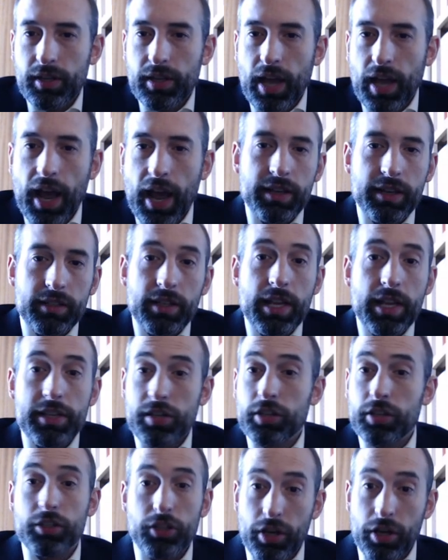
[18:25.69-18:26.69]
And it's a
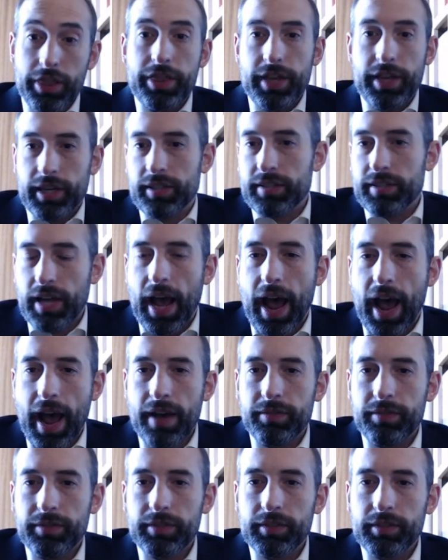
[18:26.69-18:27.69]
good thing to have,